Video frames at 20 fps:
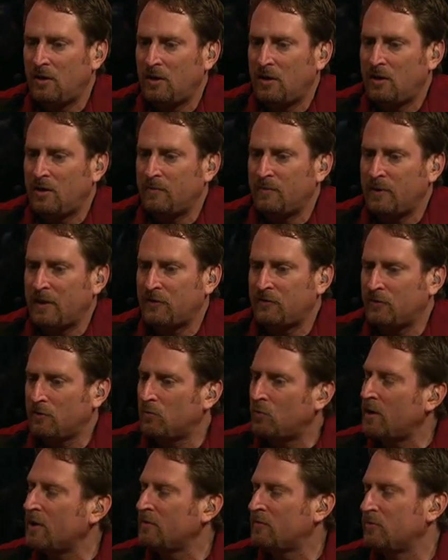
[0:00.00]
As
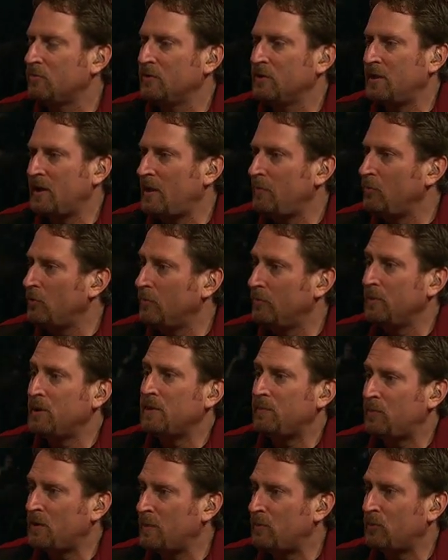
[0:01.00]
you're running through the game, you'll
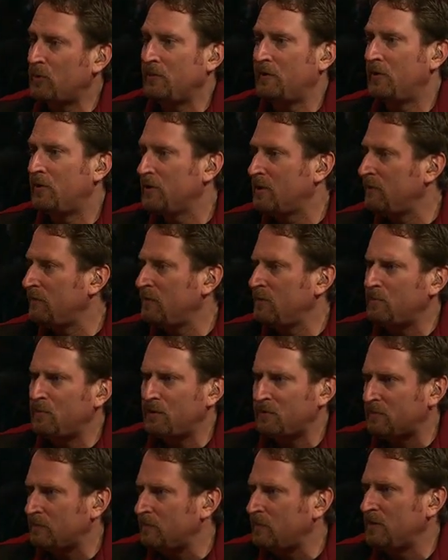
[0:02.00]
meet people, and they'll give you
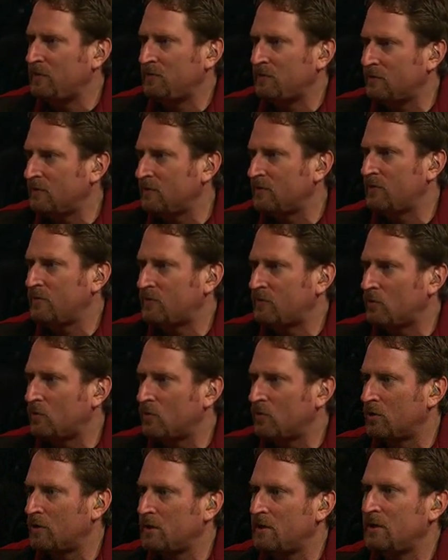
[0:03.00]
bits and pieces of the
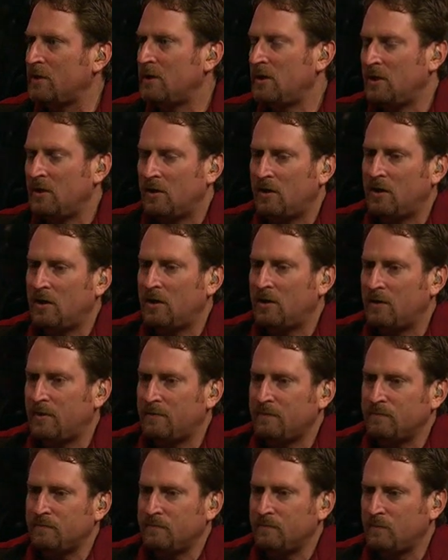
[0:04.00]
story.
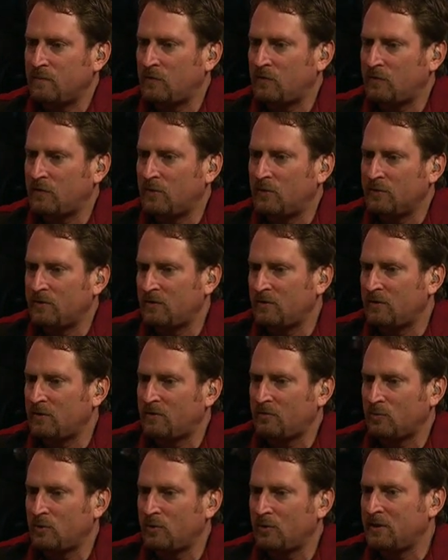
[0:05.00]
So
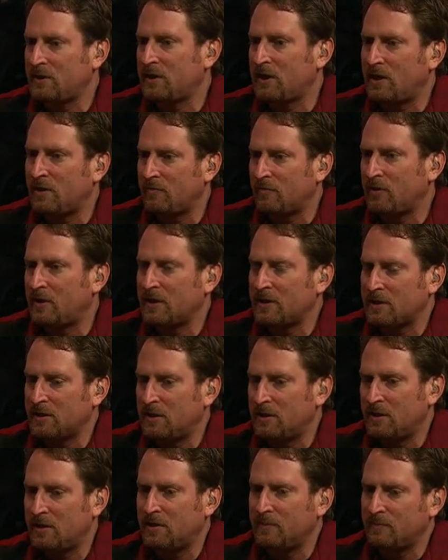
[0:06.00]
it's really kind of like
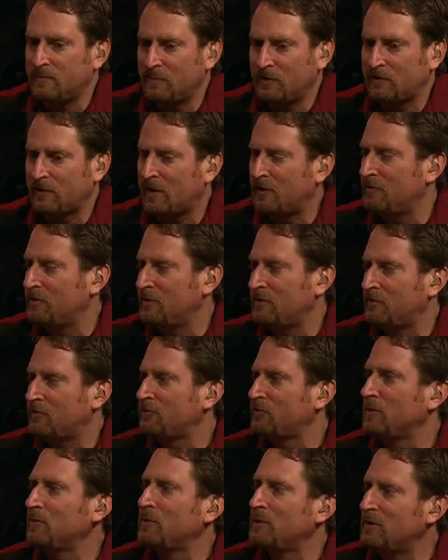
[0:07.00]
it's kind of a
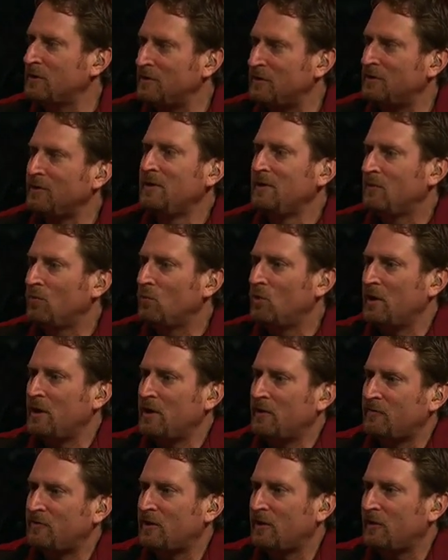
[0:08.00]
distributed
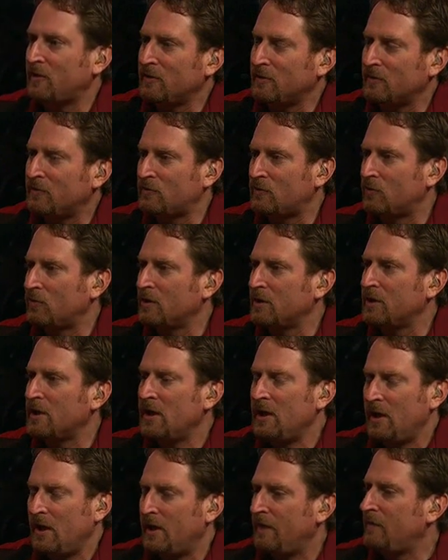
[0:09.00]
way of telling the story.
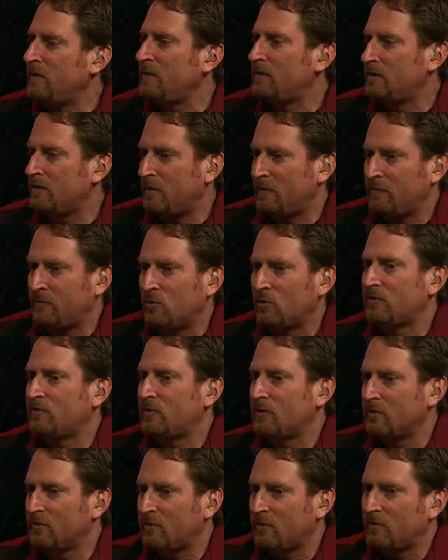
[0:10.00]
And then, of course,
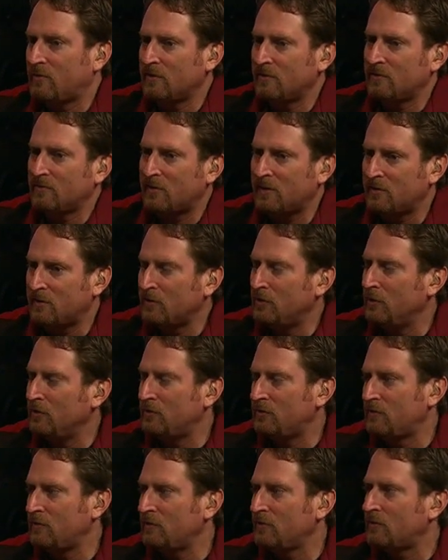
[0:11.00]
there's the things like the
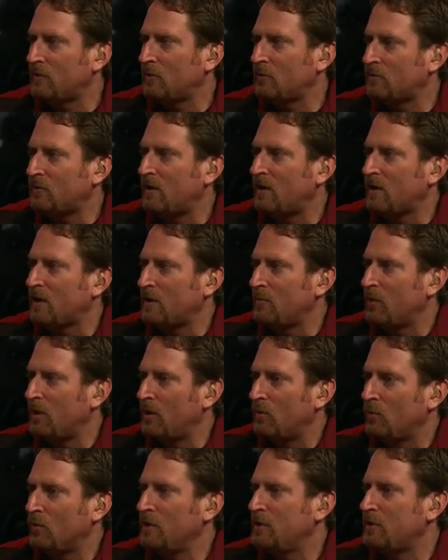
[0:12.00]
ghost scenes I was talking
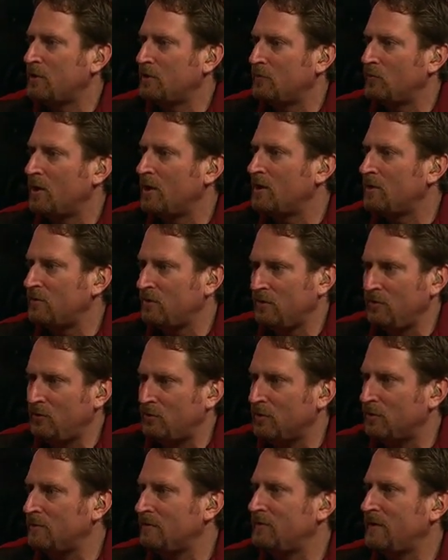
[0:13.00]
about, where you
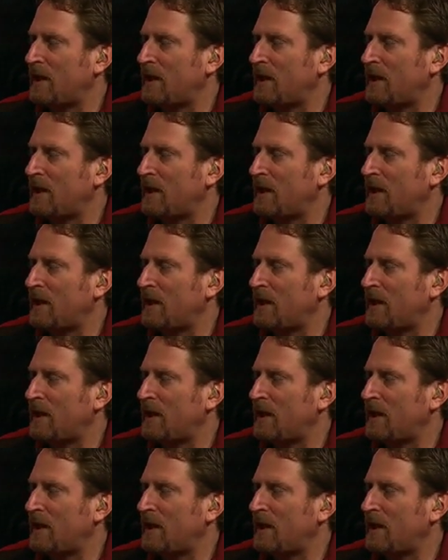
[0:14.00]
can